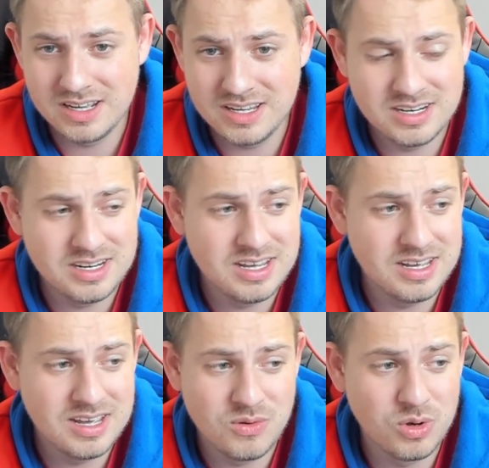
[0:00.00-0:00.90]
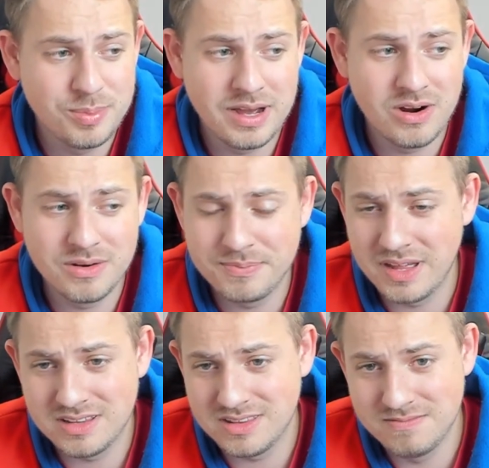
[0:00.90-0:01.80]
in willpower
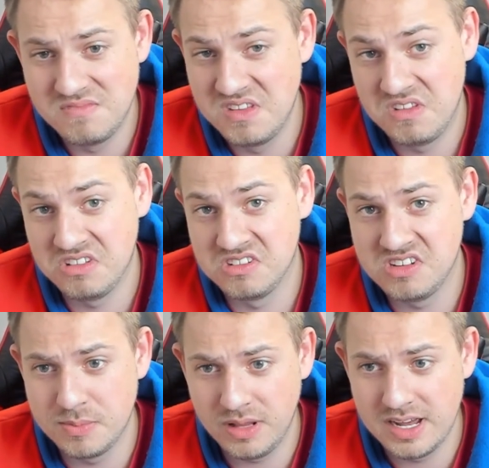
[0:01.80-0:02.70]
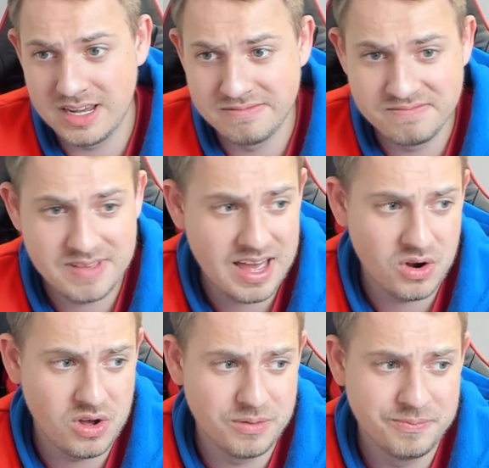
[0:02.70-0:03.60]
that doesn't see play at
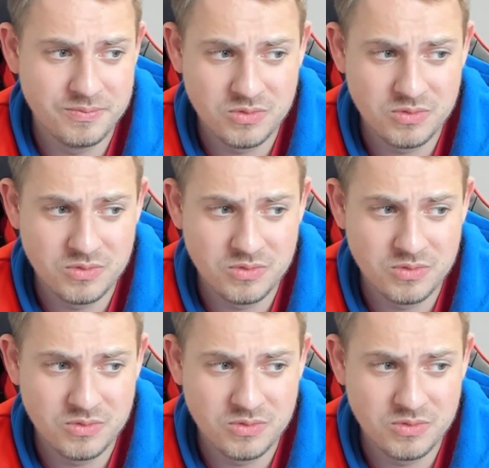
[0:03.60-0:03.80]
all.